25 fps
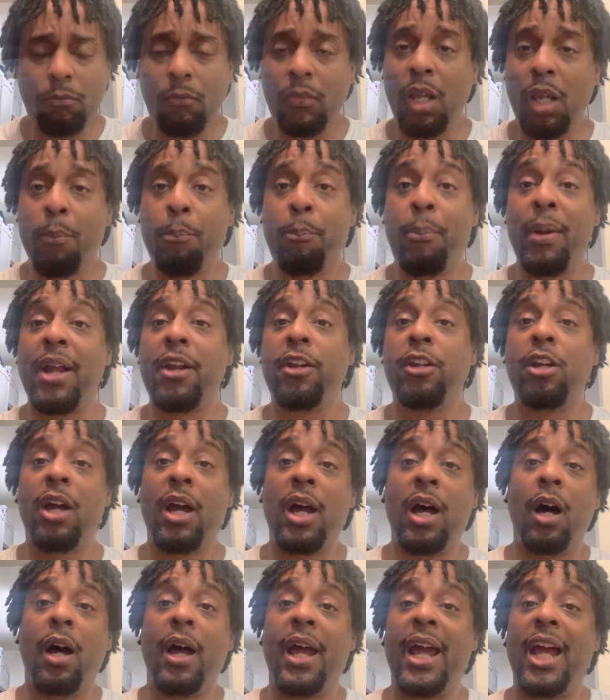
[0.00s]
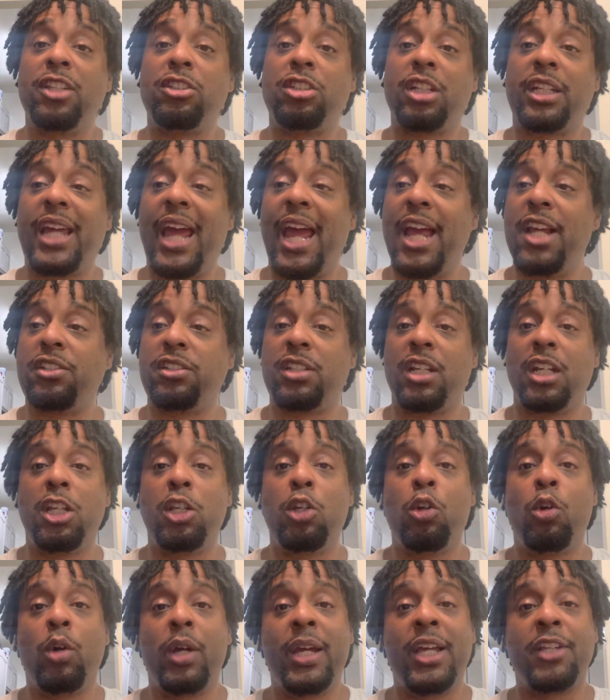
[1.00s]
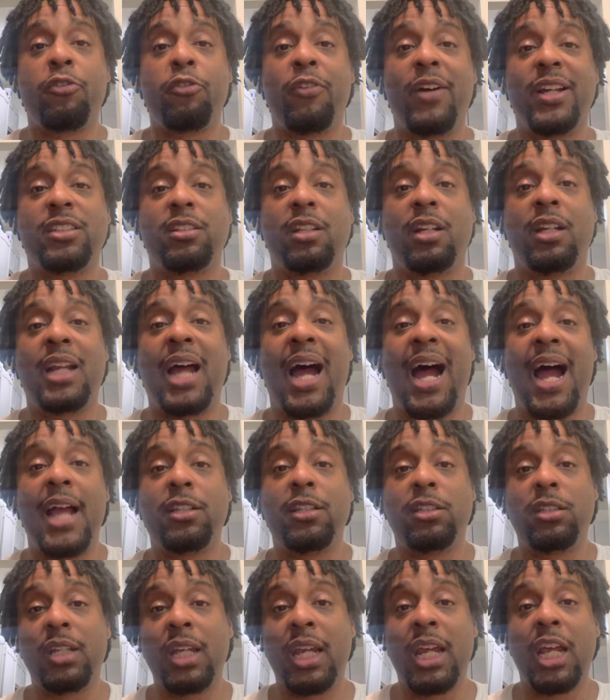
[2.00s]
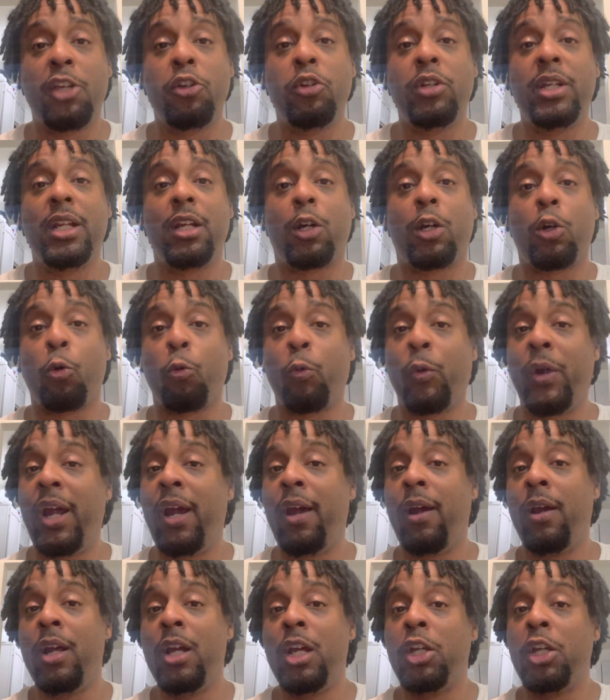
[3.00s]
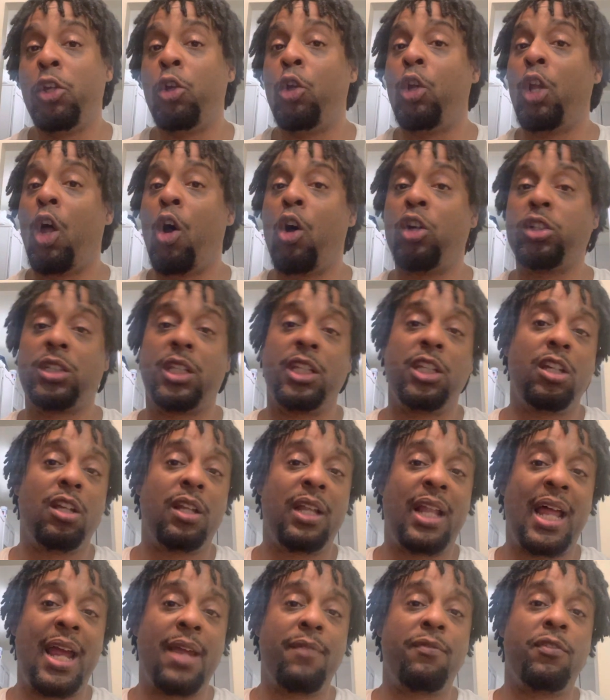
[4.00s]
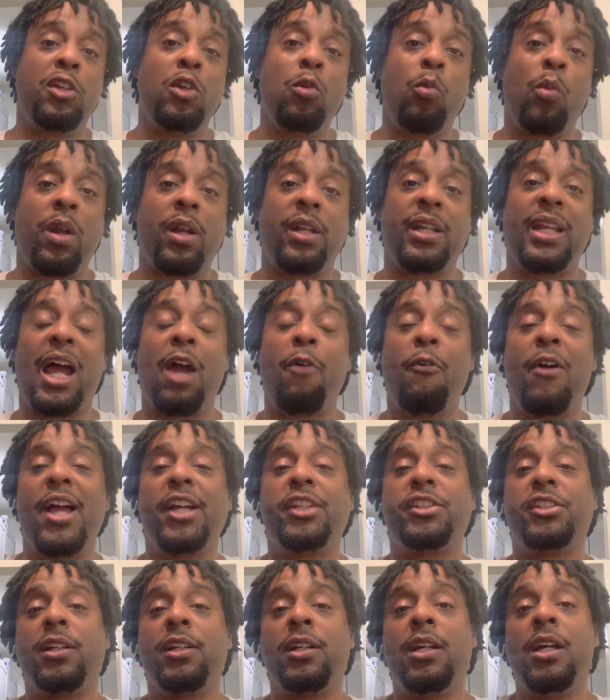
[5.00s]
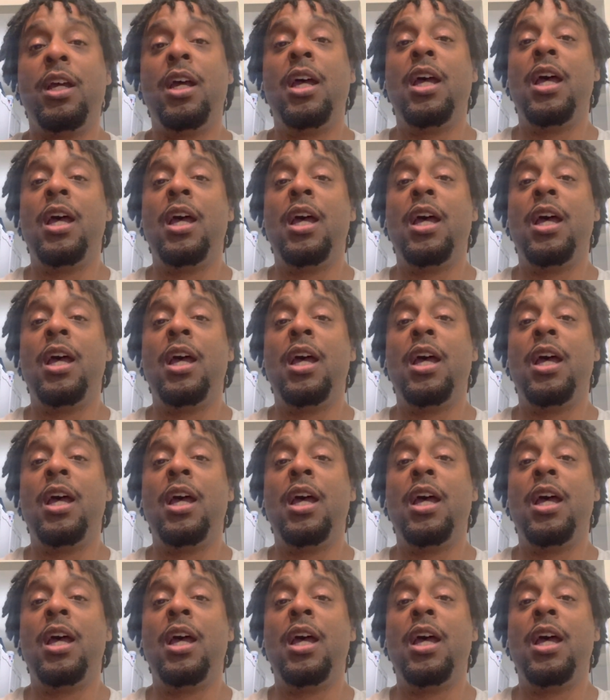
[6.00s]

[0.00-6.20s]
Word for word: better your uh, education and you interested in IT and you need a career, you lost in your life and you want a direction,